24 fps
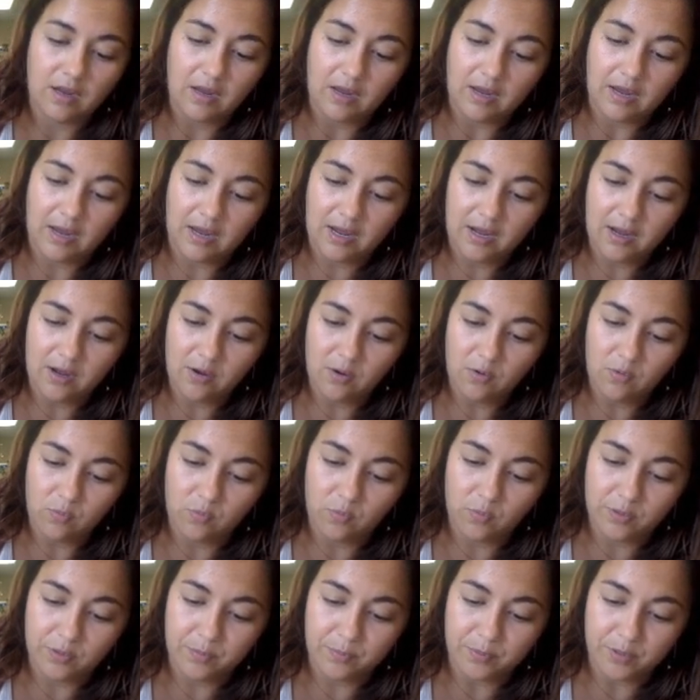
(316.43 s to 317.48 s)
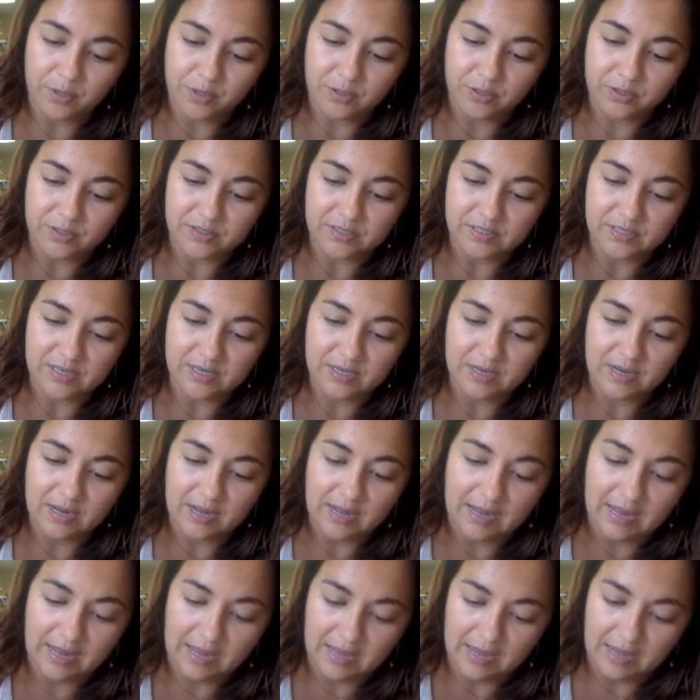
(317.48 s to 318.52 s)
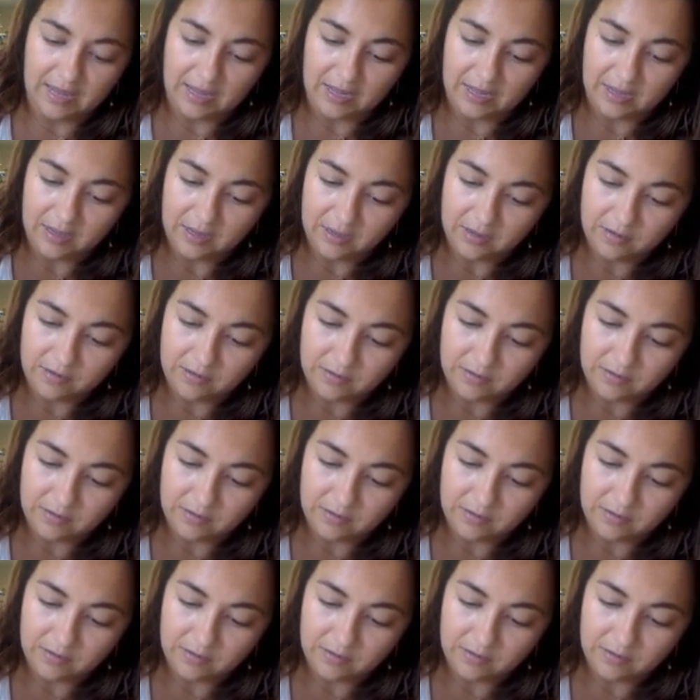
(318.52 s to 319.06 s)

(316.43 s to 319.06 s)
How would person A